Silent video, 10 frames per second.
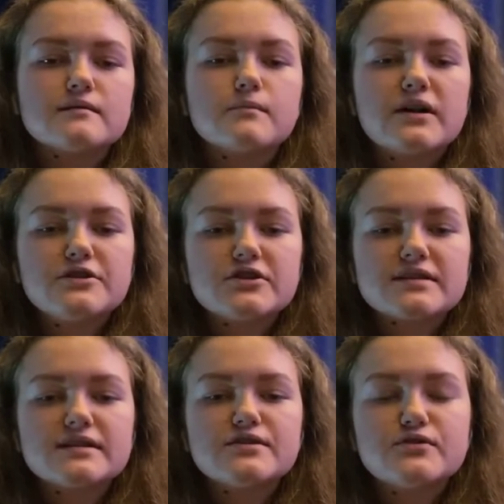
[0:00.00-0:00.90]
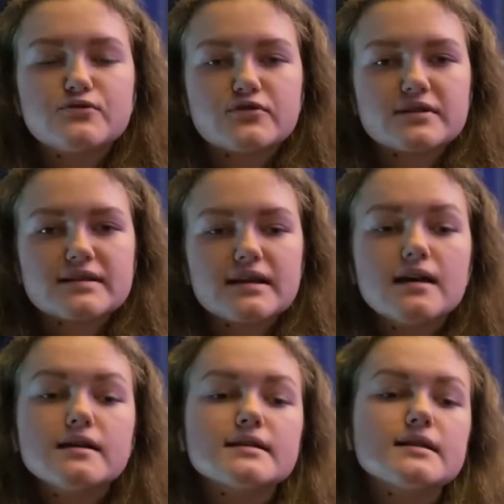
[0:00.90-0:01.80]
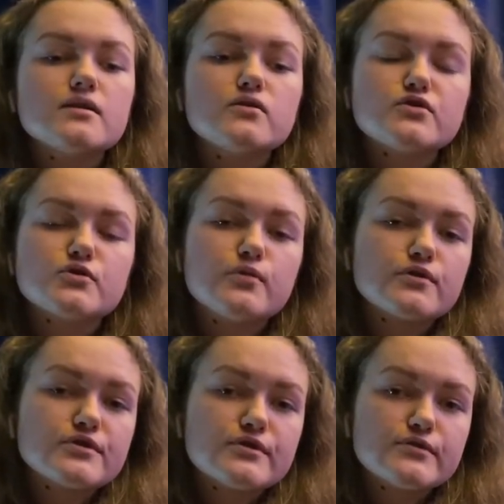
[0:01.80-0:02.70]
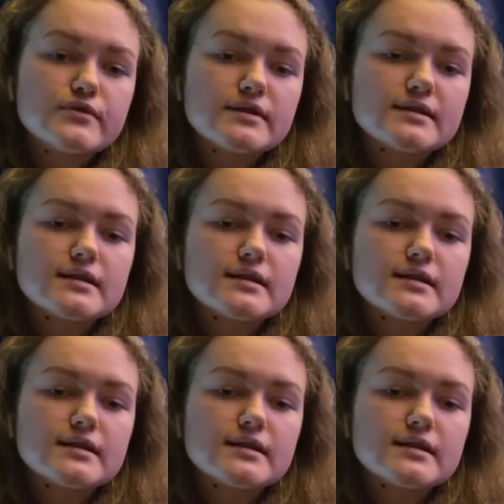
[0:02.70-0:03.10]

mentors and tutors. They all support students